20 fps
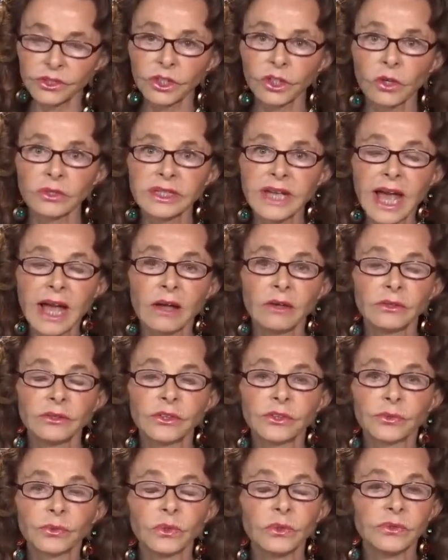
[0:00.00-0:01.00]
to go
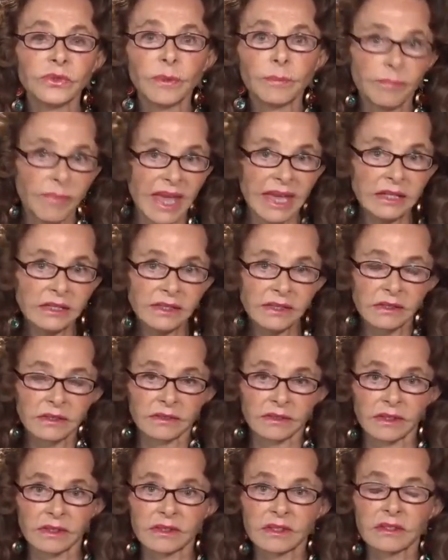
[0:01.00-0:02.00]
down through the
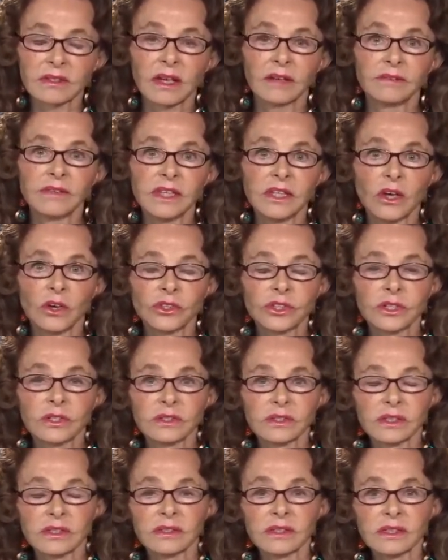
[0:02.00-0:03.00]
basins of the
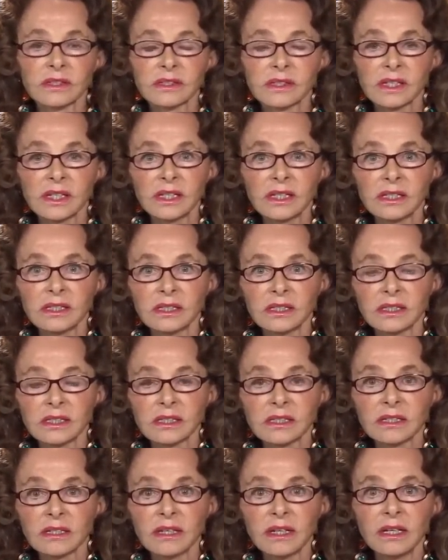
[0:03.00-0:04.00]
oceans and the
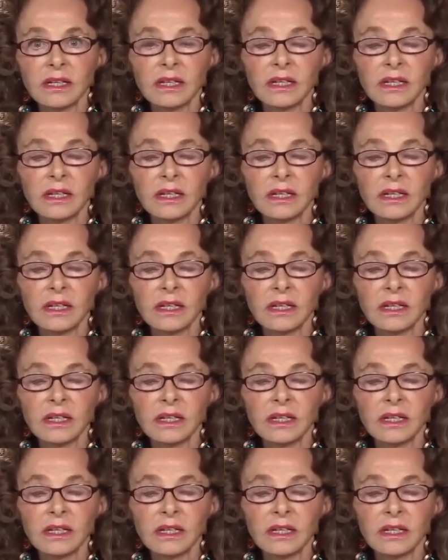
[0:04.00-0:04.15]
seas